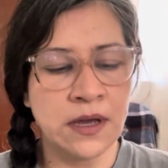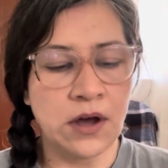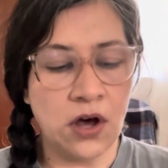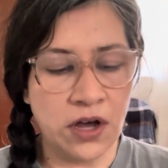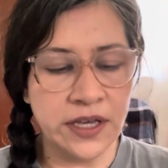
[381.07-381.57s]

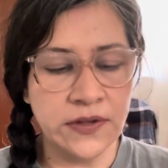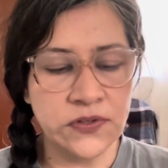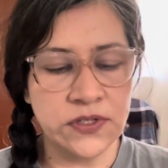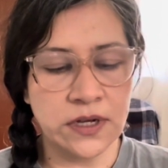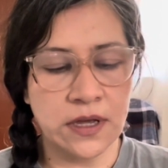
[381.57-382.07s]

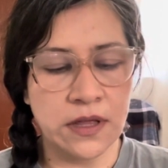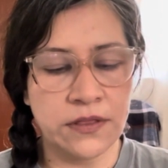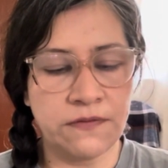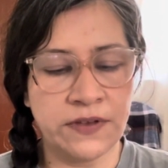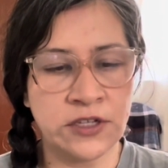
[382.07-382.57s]
August, The
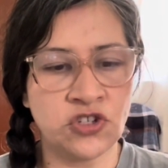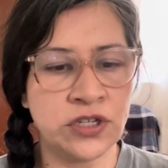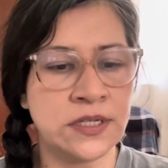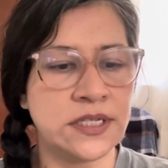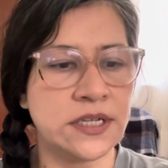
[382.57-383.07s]

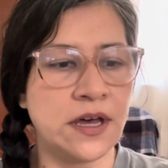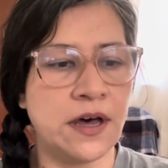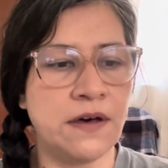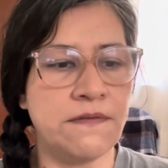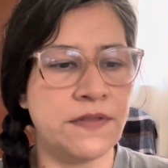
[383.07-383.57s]
Vengeance
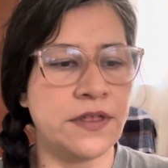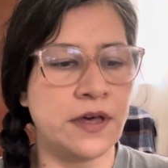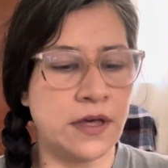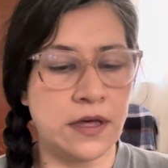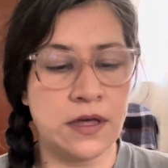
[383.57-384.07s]
of
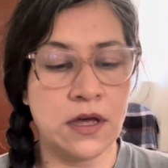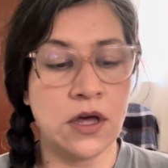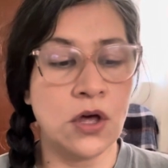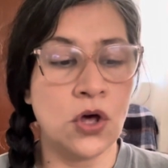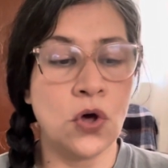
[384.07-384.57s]
the
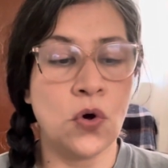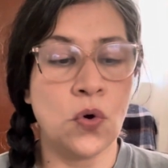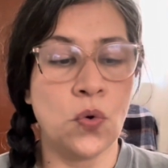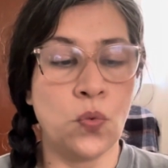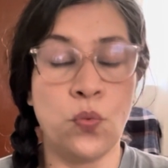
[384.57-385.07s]

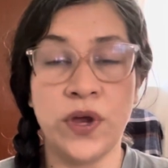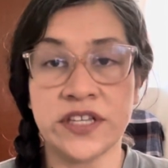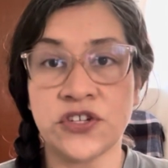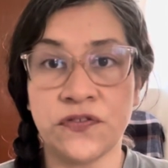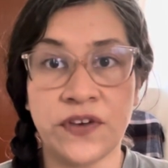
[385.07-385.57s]

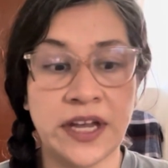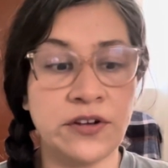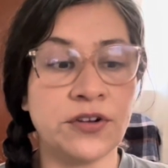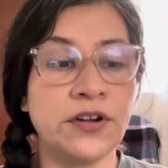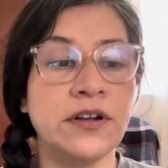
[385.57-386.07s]
Witch
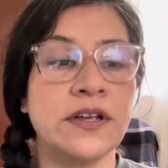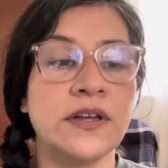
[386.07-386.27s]
Finder.